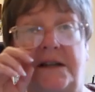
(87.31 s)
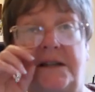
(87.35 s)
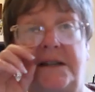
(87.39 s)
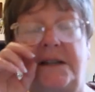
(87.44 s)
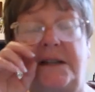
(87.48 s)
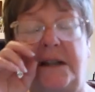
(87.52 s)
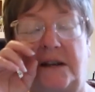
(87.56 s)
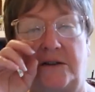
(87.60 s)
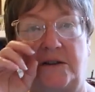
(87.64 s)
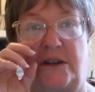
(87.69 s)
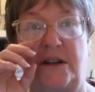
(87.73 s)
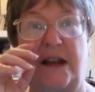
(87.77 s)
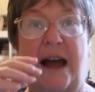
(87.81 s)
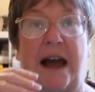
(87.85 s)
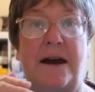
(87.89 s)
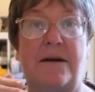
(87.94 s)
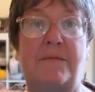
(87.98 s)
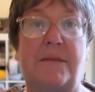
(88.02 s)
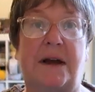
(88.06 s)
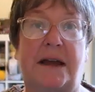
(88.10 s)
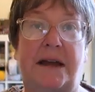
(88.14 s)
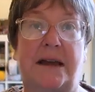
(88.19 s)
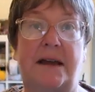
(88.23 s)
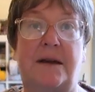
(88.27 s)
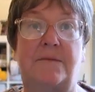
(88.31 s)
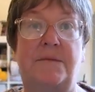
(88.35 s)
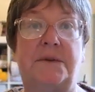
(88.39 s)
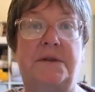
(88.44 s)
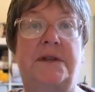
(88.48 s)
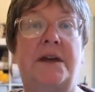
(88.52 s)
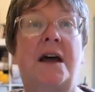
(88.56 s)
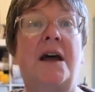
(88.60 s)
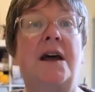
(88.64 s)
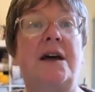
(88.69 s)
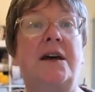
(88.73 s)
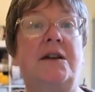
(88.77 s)
It's down at my
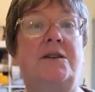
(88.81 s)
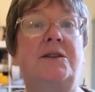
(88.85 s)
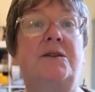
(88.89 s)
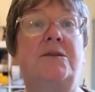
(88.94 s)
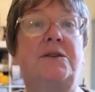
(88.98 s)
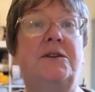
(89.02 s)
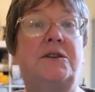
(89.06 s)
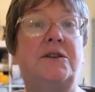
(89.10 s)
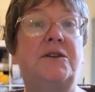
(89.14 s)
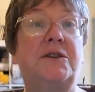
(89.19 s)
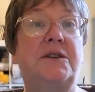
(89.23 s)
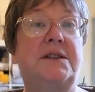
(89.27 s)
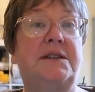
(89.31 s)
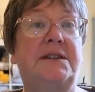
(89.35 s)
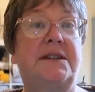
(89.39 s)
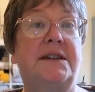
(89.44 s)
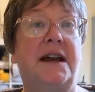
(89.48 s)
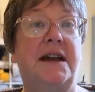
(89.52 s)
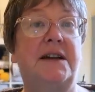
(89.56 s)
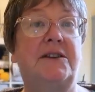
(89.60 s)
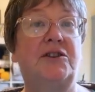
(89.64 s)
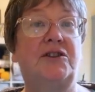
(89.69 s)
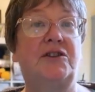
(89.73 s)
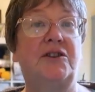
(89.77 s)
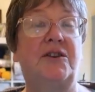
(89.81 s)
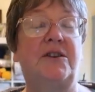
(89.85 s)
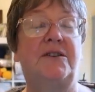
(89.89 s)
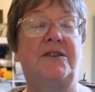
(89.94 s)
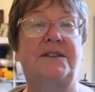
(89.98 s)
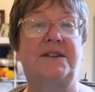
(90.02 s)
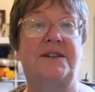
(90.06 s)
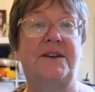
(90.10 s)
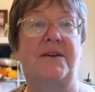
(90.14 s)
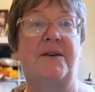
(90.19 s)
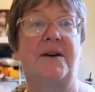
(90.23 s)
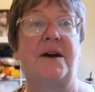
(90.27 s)
hips. So it's a good size shawl.
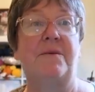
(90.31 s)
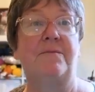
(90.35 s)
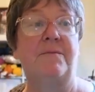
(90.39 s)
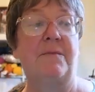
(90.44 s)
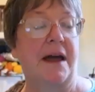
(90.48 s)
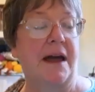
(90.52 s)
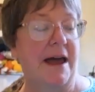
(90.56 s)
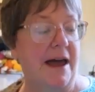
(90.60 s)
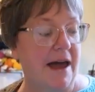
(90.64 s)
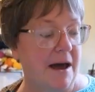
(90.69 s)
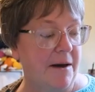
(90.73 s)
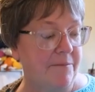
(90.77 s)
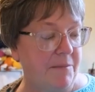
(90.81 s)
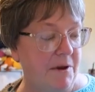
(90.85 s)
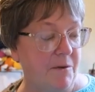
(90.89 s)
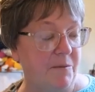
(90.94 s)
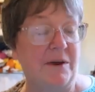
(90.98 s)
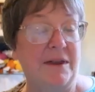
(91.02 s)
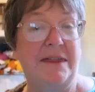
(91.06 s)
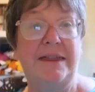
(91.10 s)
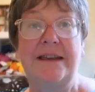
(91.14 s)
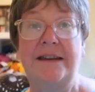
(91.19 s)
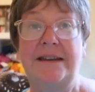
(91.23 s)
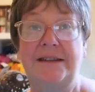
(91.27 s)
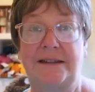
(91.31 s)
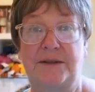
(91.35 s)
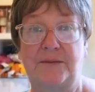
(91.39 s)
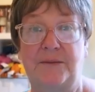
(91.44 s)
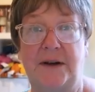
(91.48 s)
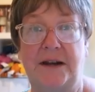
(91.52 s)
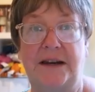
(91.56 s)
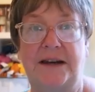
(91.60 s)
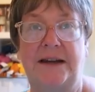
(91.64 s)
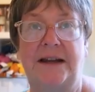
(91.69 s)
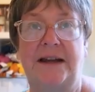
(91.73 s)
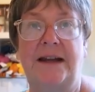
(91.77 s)
So I'm happy with this
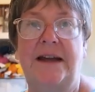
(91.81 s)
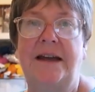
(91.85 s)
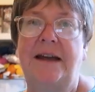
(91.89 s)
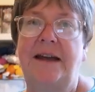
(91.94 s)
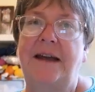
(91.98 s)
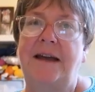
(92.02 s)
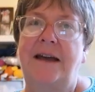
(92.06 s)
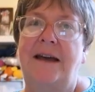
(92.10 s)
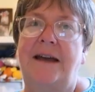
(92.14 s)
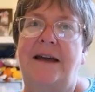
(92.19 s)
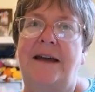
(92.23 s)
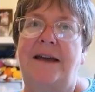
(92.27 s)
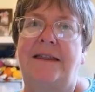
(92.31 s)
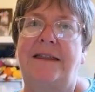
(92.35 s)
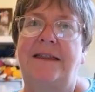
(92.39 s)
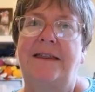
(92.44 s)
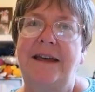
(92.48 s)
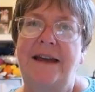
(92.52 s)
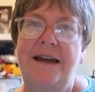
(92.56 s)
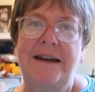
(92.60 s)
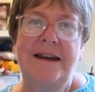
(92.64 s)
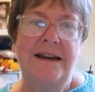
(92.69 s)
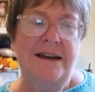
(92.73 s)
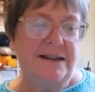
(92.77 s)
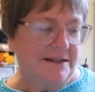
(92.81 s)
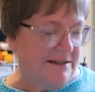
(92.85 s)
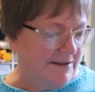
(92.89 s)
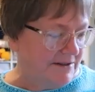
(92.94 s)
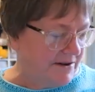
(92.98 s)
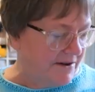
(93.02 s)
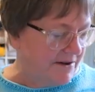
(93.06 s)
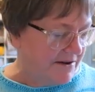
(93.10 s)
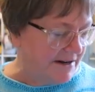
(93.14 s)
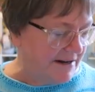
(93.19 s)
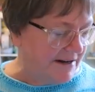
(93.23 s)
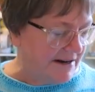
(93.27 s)
one. Then I
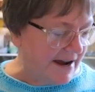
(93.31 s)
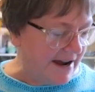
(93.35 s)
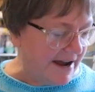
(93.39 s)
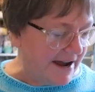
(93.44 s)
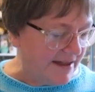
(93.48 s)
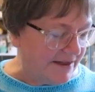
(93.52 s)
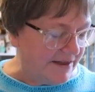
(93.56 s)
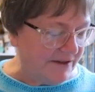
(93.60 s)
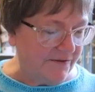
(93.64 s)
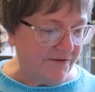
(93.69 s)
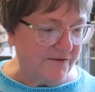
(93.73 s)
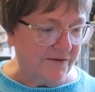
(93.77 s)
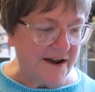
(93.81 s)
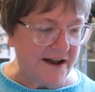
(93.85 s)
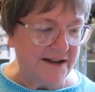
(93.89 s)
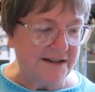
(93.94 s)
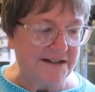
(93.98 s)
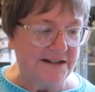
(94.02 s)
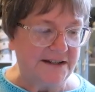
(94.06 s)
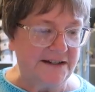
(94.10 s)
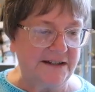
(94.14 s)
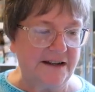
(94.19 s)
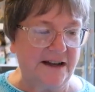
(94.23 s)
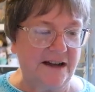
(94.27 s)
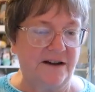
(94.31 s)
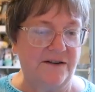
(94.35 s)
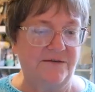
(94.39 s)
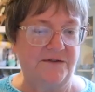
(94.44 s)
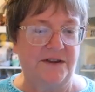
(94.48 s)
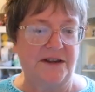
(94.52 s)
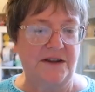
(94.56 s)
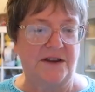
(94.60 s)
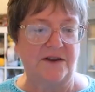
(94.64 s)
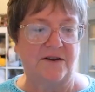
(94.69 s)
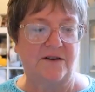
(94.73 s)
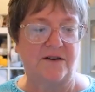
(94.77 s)
started, I had the rest of
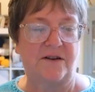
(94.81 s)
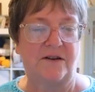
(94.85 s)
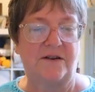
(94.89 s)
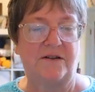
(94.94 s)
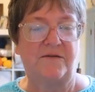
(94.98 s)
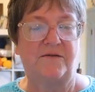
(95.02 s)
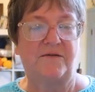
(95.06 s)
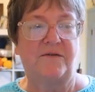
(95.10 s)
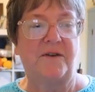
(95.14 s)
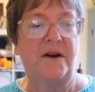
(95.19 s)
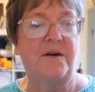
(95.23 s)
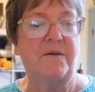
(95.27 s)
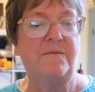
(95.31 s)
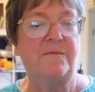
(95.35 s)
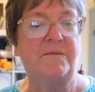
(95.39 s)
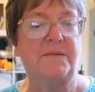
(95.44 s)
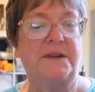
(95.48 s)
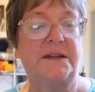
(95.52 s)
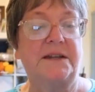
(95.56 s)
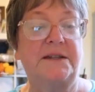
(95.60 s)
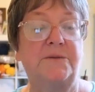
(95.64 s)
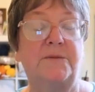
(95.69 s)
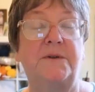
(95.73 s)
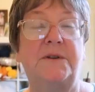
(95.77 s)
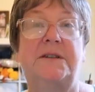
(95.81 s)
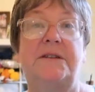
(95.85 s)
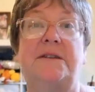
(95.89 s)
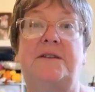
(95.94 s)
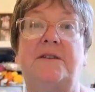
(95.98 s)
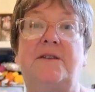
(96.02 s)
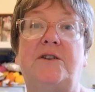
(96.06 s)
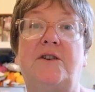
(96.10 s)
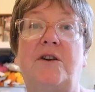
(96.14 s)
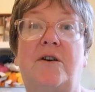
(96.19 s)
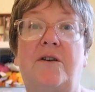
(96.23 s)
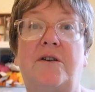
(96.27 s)
the yarn from, this
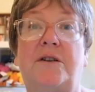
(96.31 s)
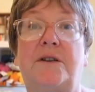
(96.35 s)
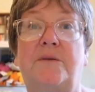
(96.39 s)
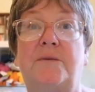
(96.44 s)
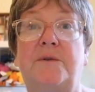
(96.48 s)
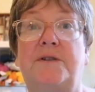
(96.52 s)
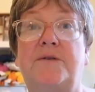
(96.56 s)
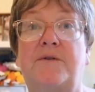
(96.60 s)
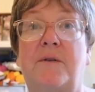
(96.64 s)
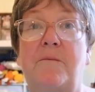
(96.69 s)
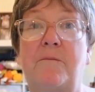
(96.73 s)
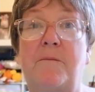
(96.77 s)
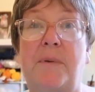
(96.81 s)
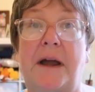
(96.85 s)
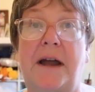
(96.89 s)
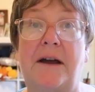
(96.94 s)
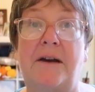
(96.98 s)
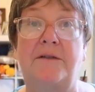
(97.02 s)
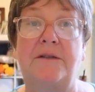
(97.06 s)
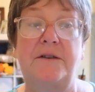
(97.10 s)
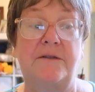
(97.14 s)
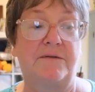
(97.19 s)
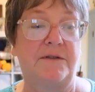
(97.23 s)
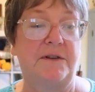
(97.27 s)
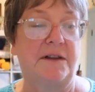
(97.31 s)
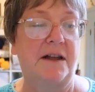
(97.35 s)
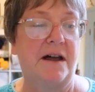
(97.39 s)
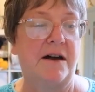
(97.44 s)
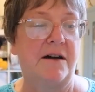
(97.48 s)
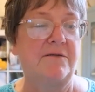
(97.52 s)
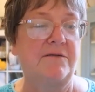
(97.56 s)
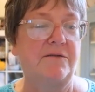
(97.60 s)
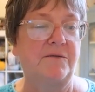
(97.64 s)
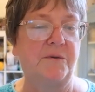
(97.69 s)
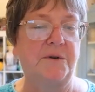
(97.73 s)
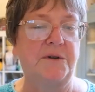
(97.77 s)
was yarn that was from Pound of
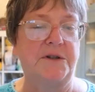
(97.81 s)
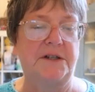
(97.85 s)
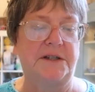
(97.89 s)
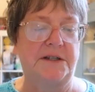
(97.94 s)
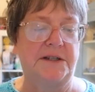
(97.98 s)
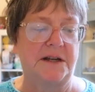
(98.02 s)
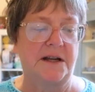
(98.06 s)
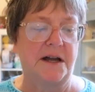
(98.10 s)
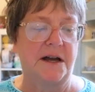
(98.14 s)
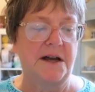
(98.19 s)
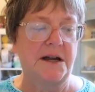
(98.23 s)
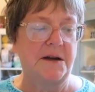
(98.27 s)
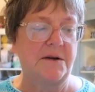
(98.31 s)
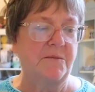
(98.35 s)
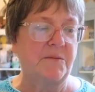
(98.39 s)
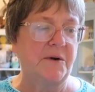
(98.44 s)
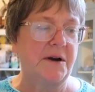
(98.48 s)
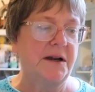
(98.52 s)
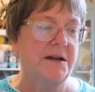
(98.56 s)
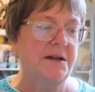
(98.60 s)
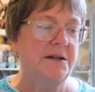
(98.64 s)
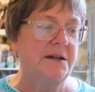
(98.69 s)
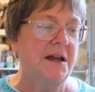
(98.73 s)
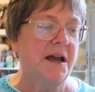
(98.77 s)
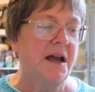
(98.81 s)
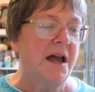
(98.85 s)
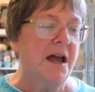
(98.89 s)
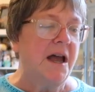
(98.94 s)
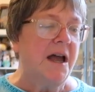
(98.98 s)
Love, which is Lion Brand.